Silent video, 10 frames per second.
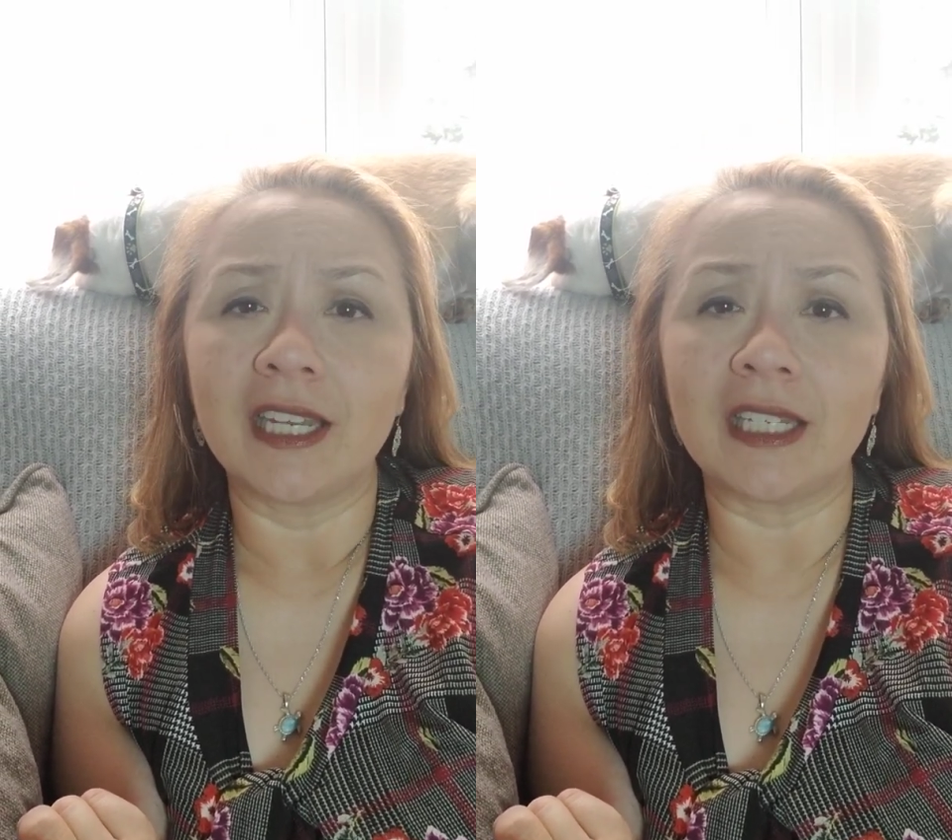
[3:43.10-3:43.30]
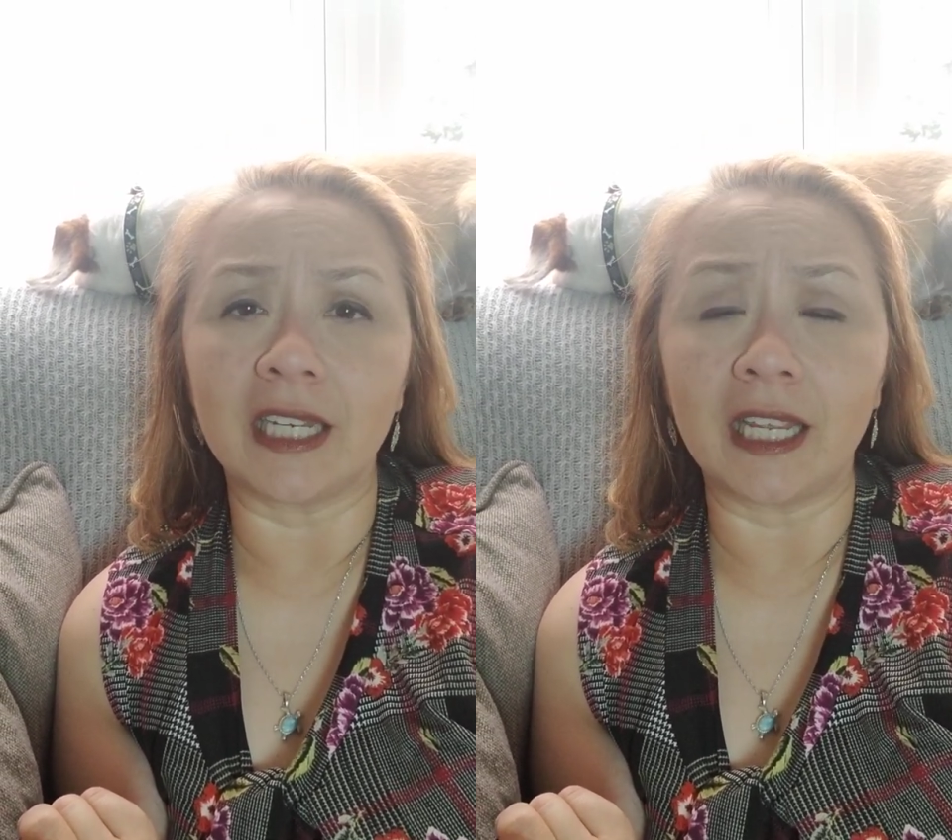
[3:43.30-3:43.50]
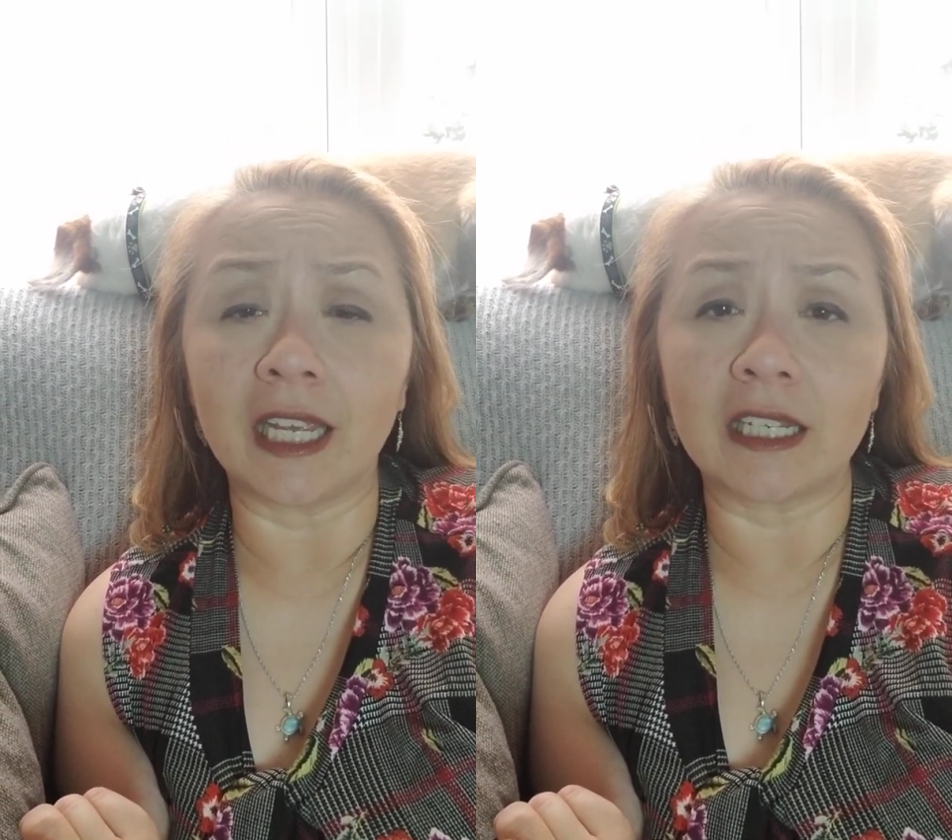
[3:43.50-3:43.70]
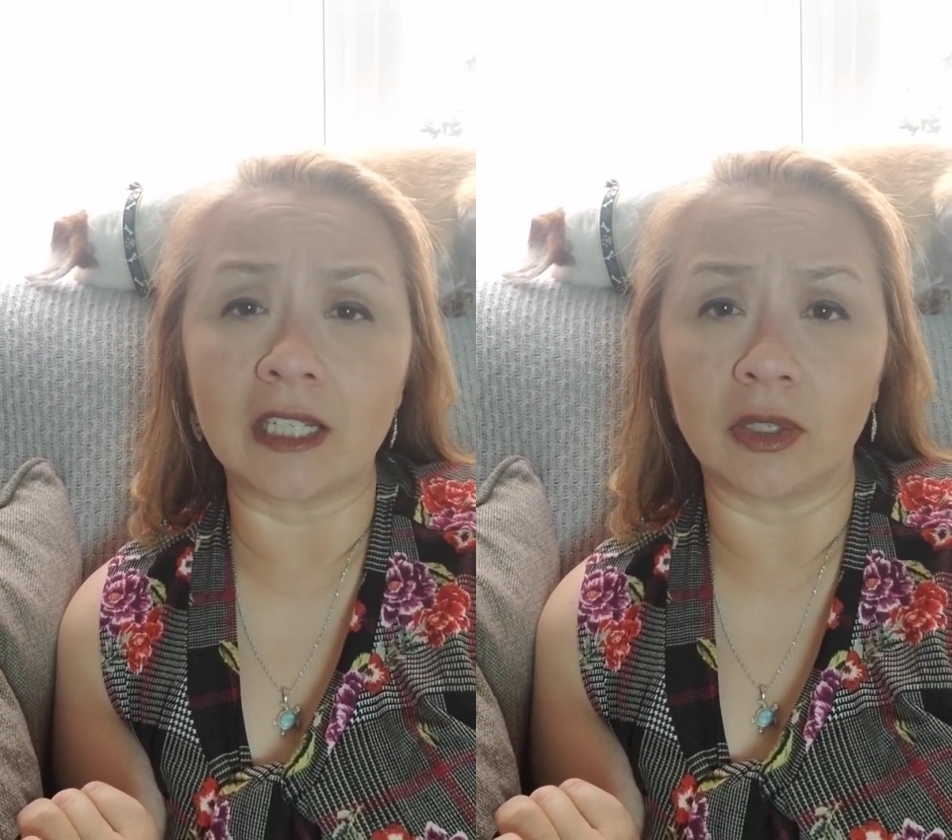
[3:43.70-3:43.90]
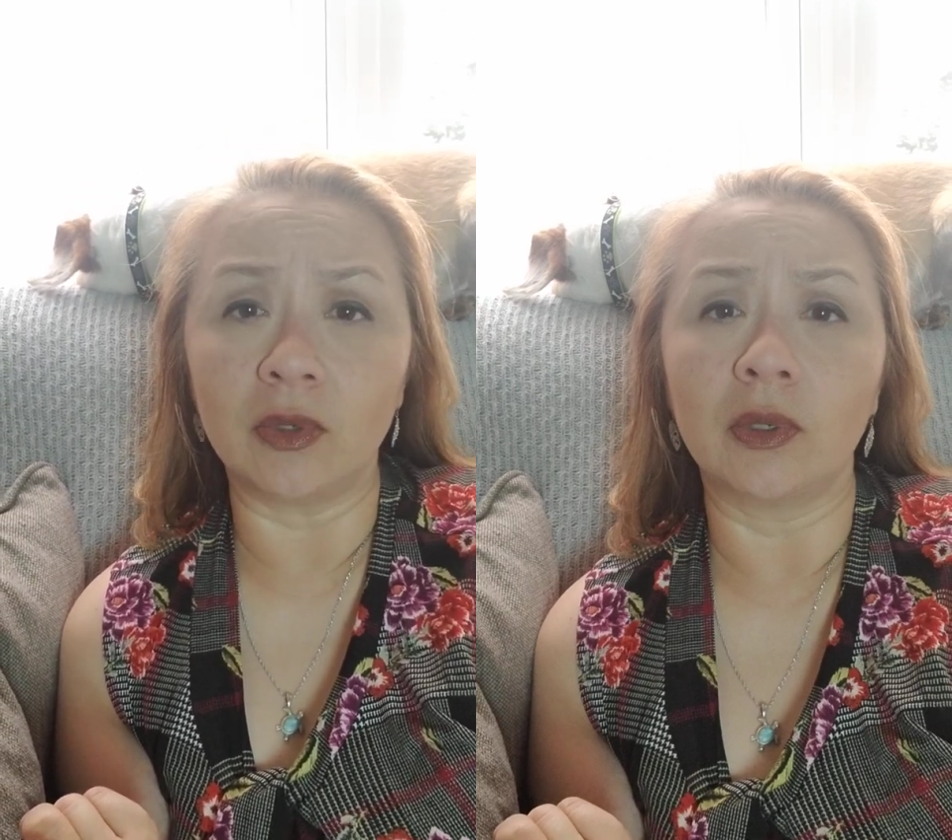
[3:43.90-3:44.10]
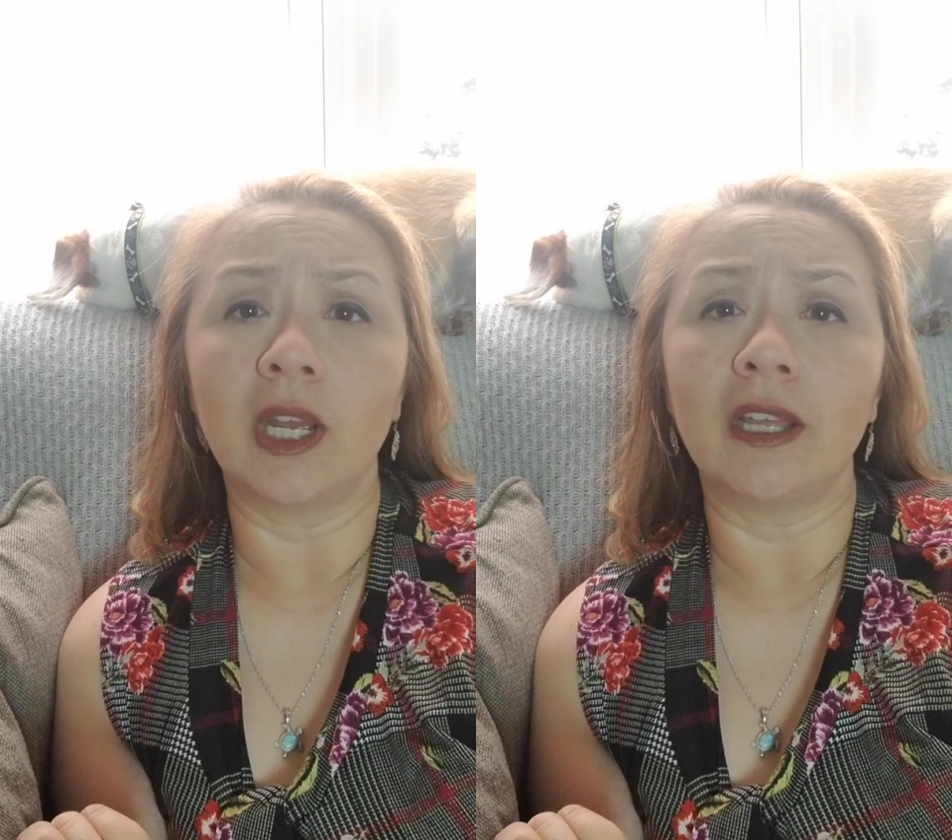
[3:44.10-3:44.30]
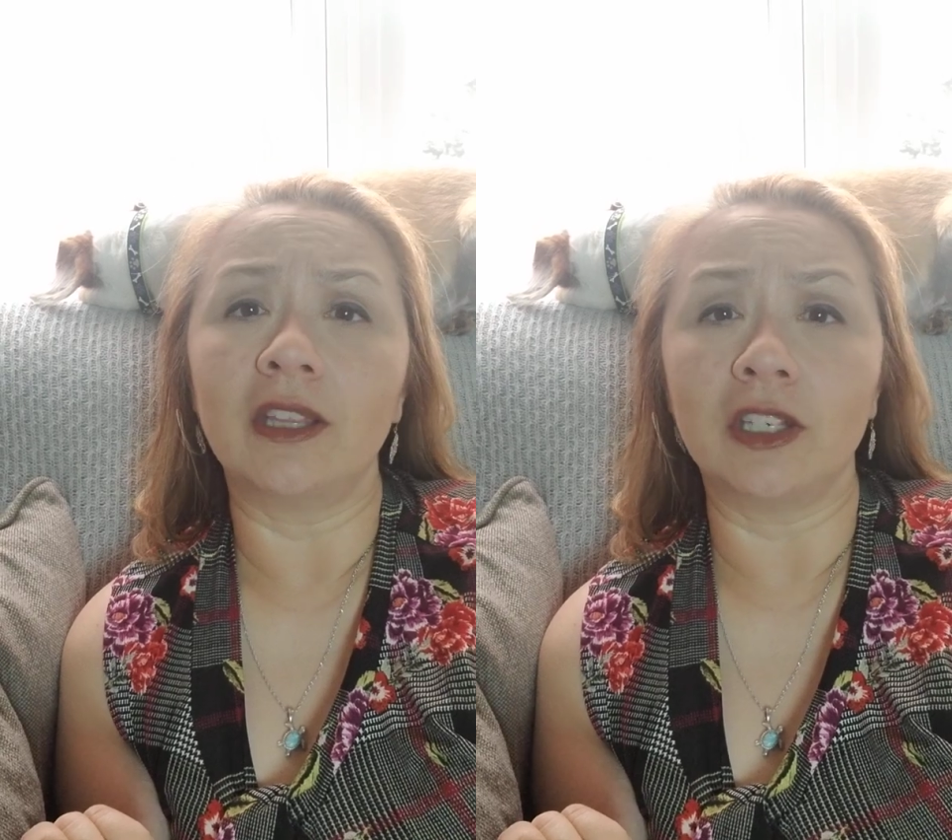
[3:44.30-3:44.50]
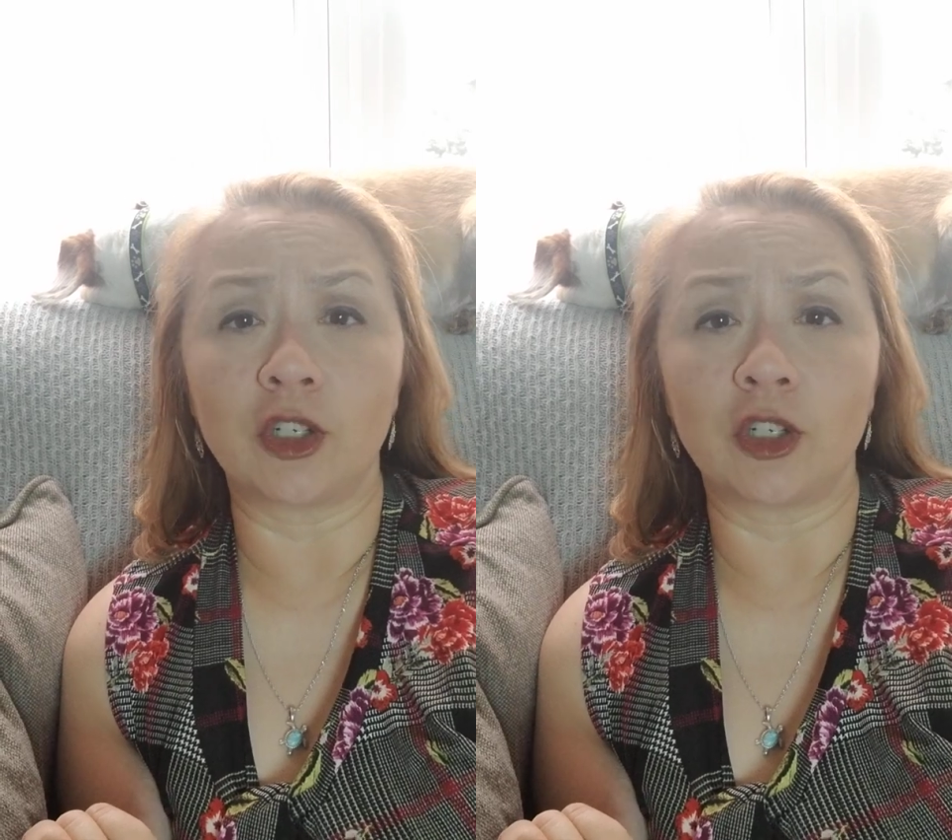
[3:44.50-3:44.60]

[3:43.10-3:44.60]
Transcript: to get to the